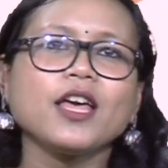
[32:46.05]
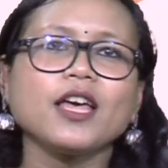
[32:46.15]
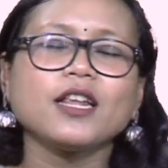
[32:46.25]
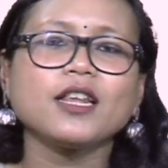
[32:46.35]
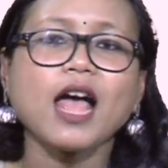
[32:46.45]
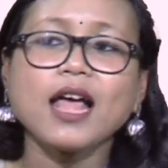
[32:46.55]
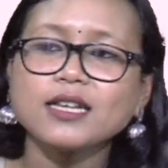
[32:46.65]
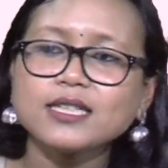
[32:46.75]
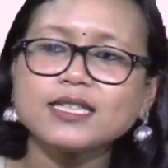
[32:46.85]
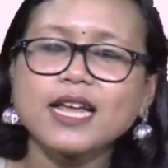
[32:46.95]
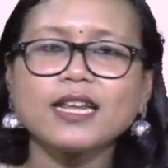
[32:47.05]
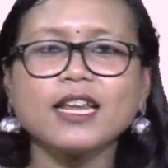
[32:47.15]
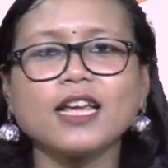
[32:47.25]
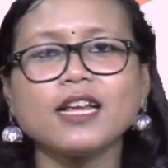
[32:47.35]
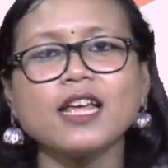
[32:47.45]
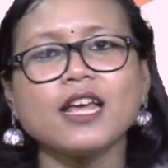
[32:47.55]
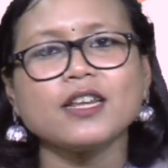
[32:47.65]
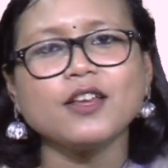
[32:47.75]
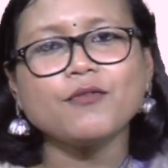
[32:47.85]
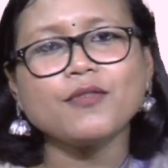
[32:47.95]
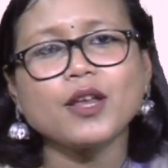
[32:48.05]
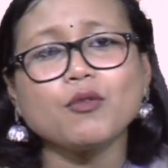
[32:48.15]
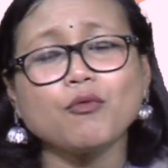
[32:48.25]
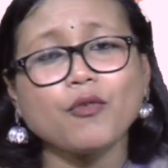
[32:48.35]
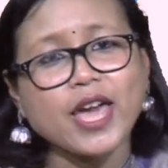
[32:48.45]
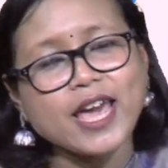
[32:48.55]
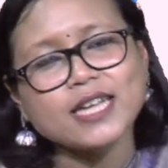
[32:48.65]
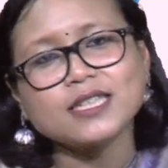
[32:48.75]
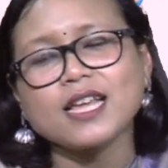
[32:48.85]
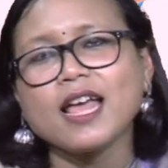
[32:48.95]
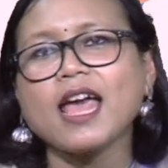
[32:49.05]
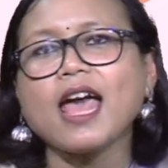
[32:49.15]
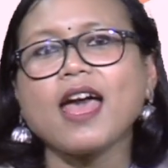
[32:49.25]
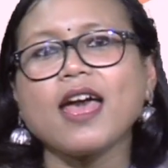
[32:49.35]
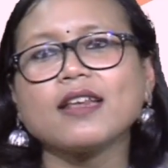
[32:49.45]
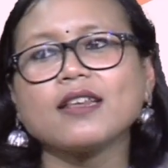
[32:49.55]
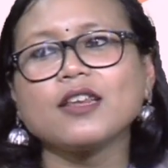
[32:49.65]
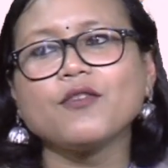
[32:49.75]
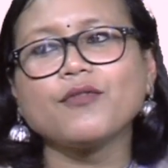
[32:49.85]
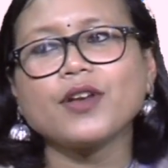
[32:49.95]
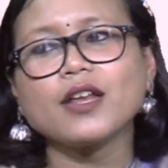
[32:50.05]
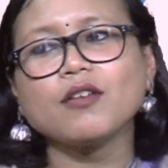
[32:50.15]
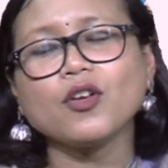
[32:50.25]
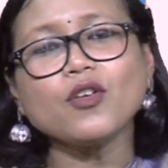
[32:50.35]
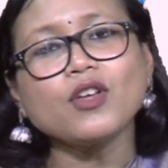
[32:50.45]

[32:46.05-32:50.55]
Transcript: in understanding different ways and different